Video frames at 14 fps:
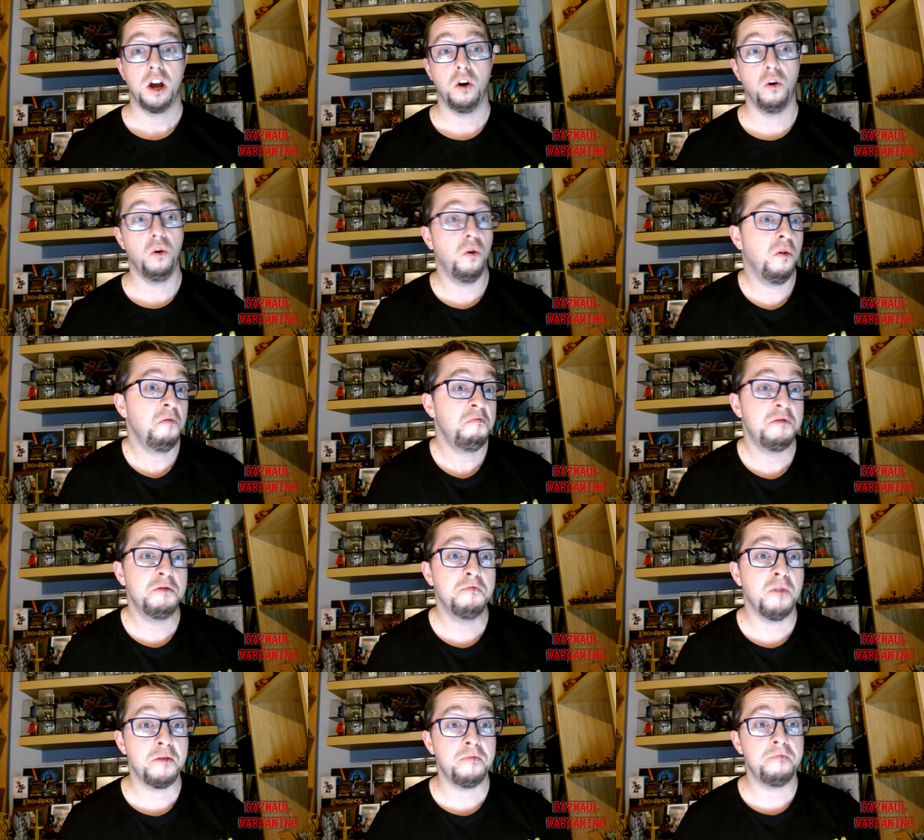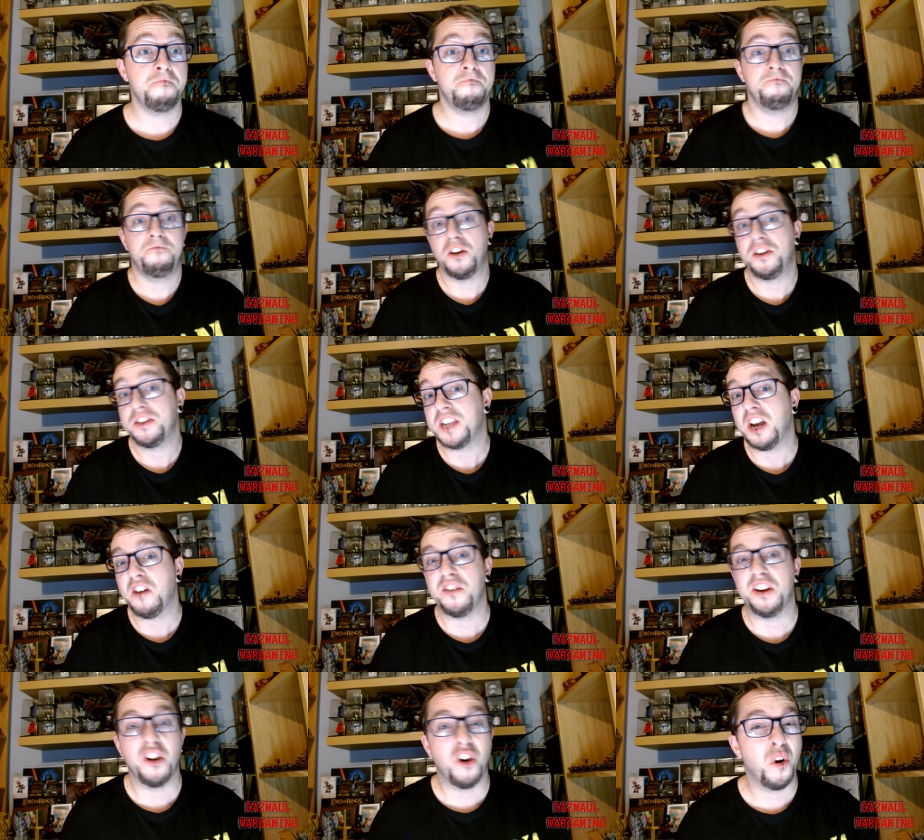or you might find yourself
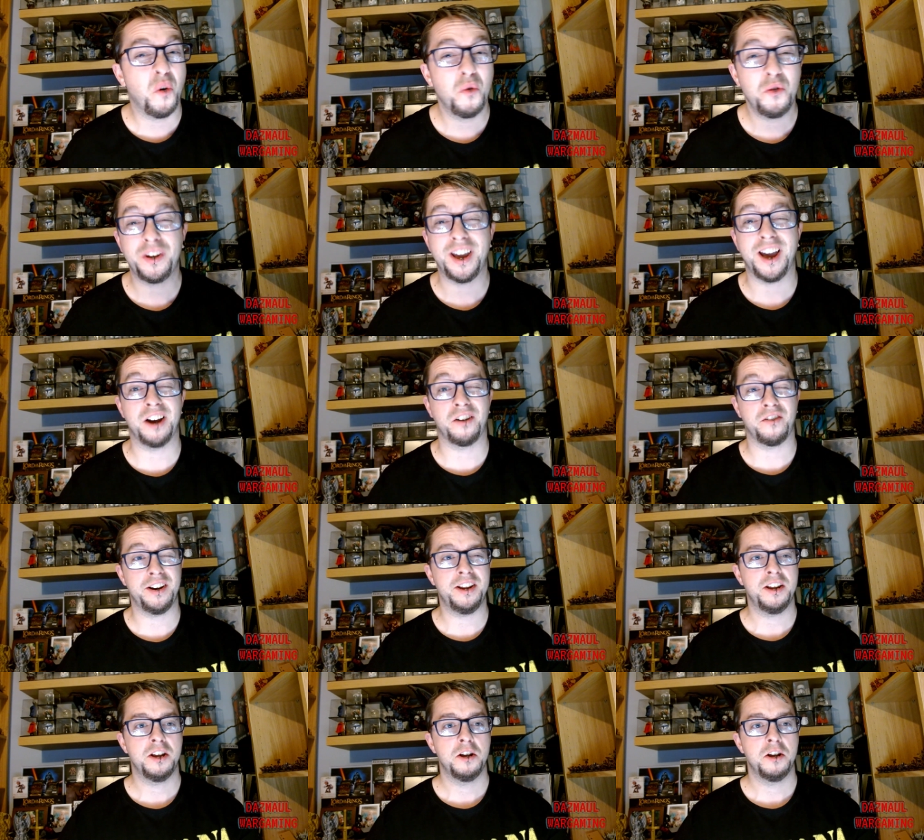in a whole new category.